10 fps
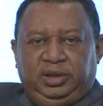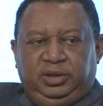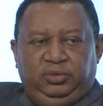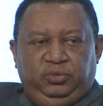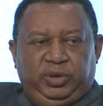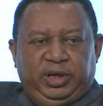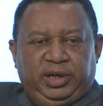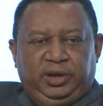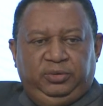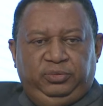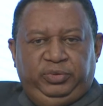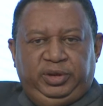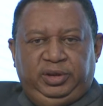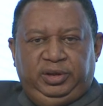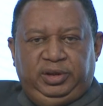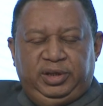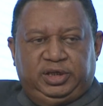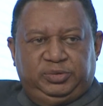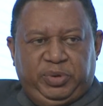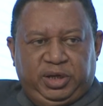where we
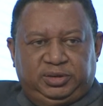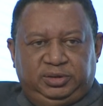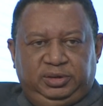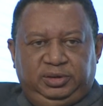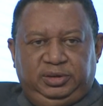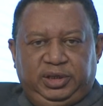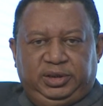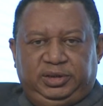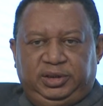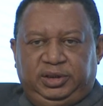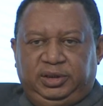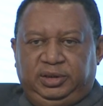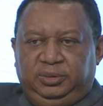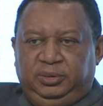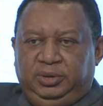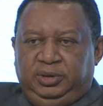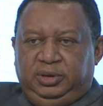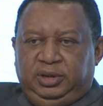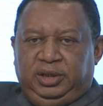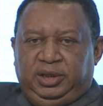expect that
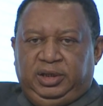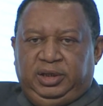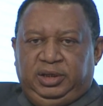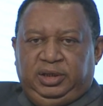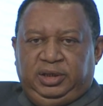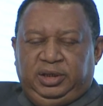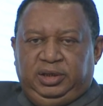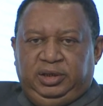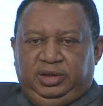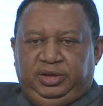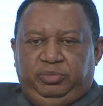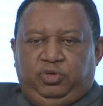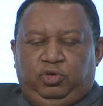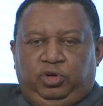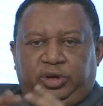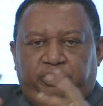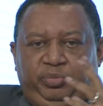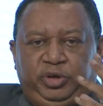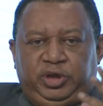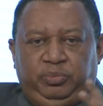all the
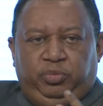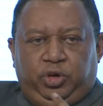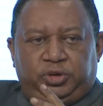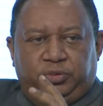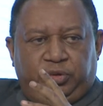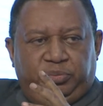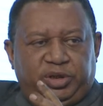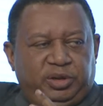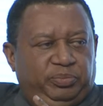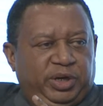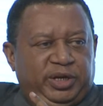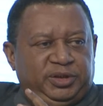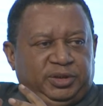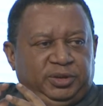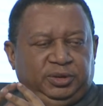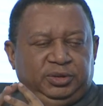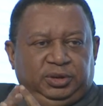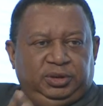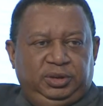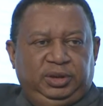building blocks would be in place
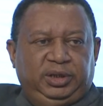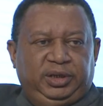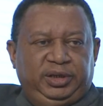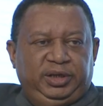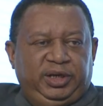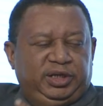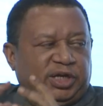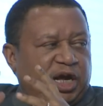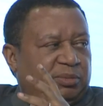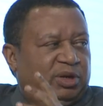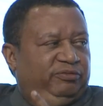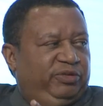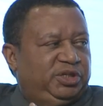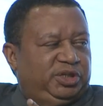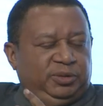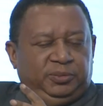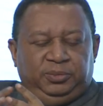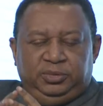in a timely fashion